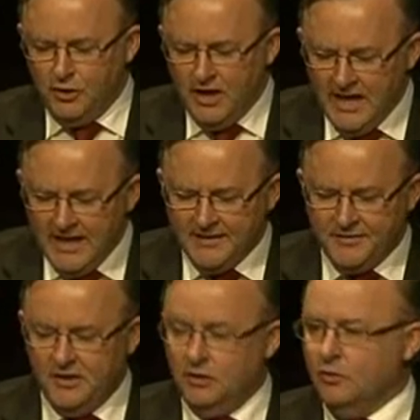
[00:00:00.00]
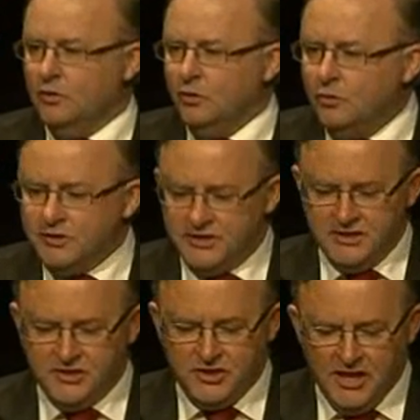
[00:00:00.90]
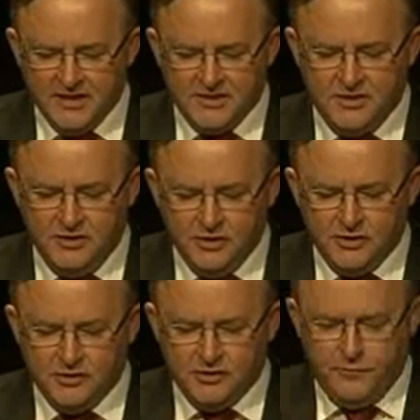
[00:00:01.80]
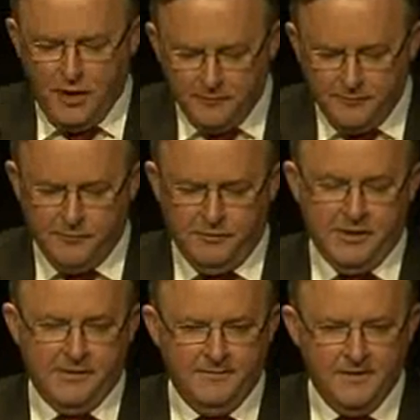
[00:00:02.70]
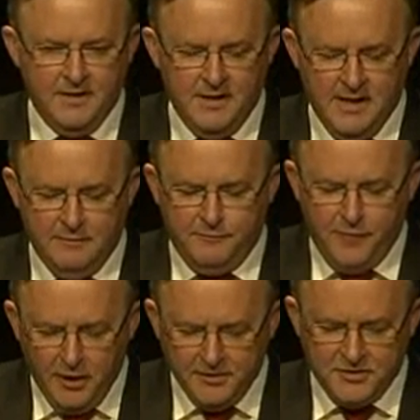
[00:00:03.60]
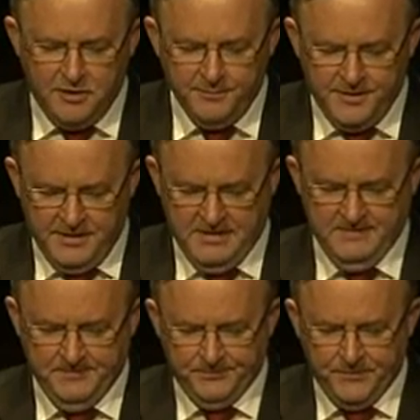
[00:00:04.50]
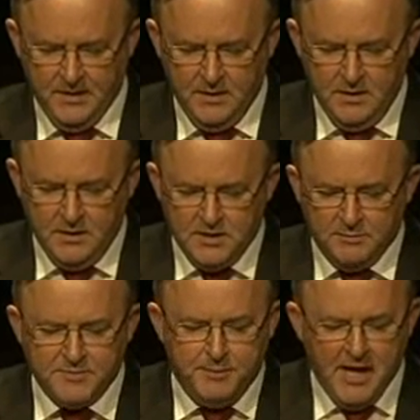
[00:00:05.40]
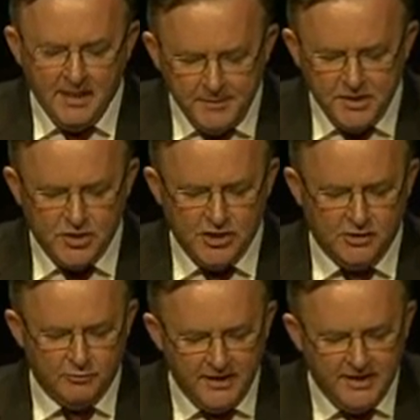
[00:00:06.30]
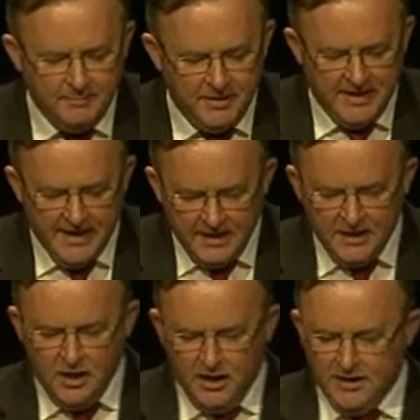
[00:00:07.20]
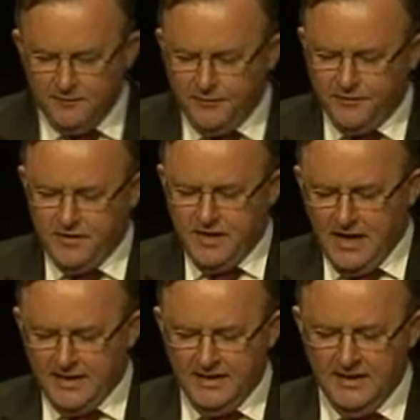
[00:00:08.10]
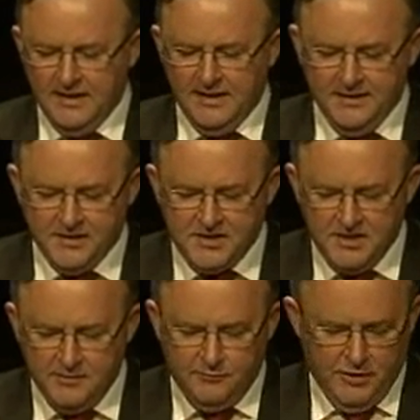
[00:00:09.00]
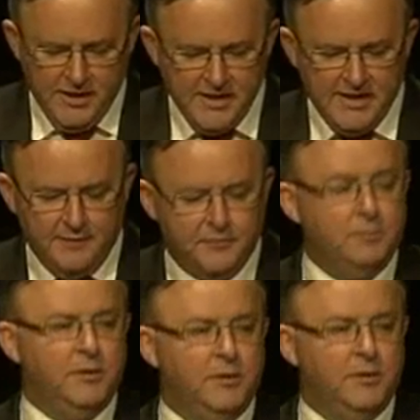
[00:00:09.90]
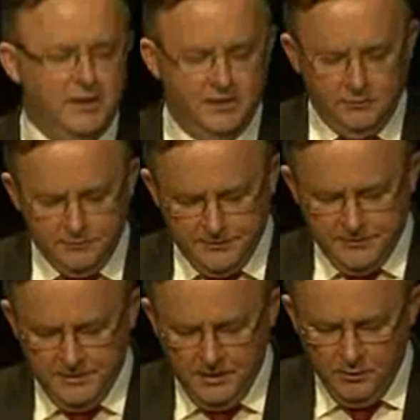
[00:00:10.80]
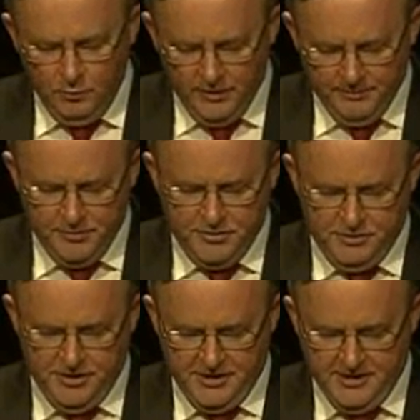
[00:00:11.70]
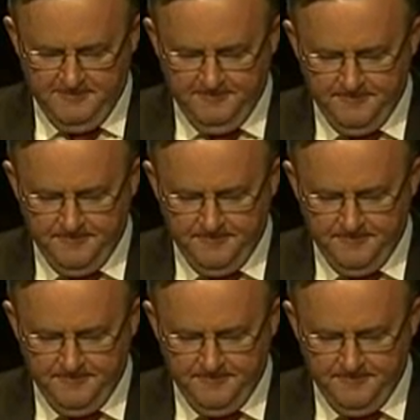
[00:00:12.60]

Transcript: your heart that your cause is just, you should fight for it. And fight Tom did. Tom's parliamentary career began in 1958 in the seat of Reid after moving to Guildford with Patricia.